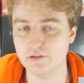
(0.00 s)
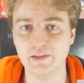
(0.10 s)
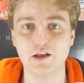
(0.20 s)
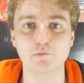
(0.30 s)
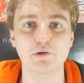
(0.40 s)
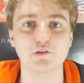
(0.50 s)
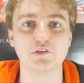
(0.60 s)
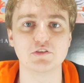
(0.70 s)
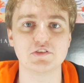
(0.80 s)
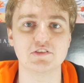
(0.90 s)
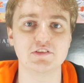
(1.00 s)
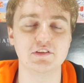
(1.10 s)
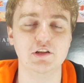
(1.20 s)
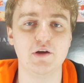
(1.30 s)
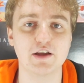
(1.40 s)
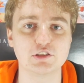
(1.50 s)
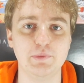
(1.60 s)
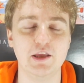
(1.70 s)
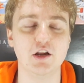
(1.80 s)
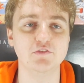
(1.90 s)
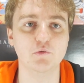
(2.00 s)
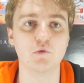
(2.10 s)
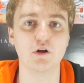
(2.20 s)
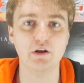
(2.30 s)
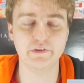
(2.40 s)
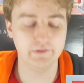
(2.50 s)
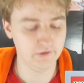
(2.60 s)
LEGO builders, actually paid off the work,